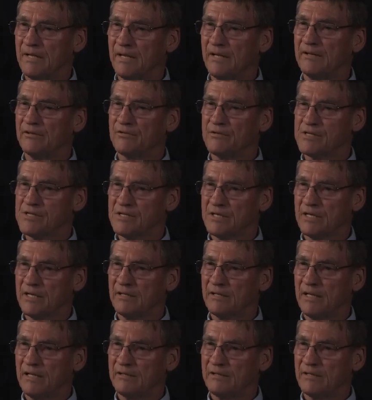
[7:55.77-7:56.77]
interesting
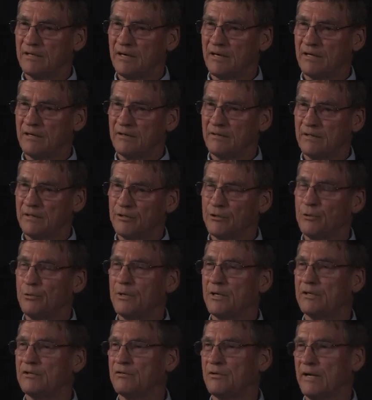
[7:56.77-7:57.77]
in that our
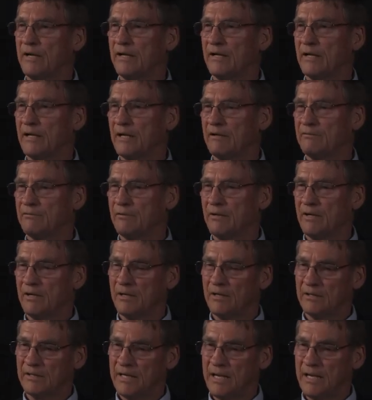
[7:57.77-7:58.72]
unit training at uh,